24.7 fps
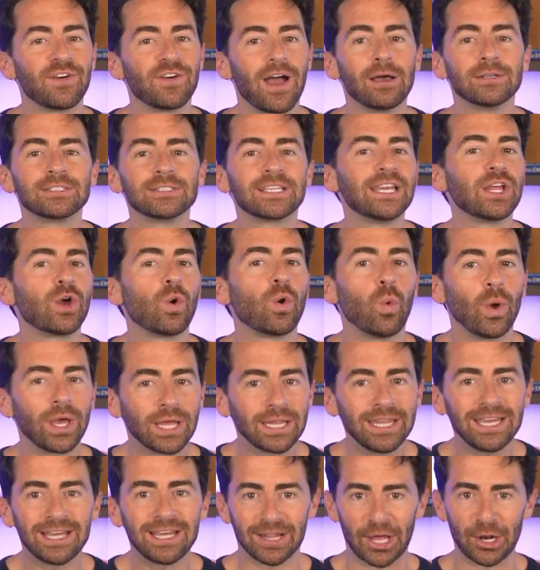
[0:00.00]
files can
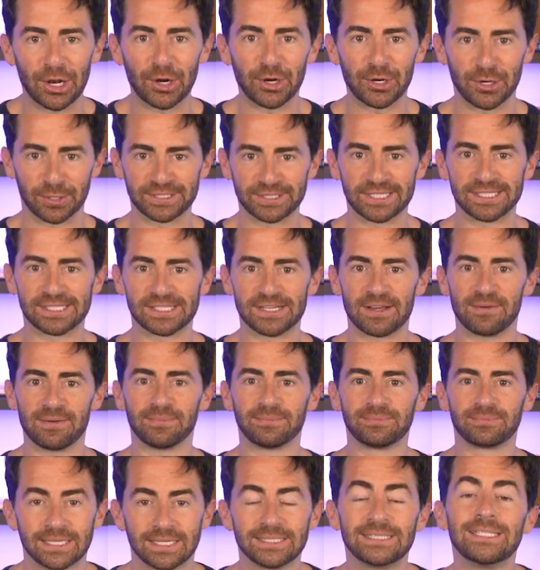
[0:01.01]
quickly clutter your system.
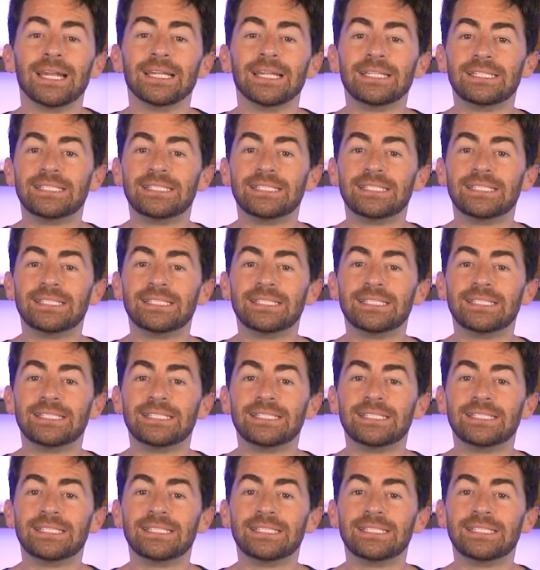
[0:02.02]
Set a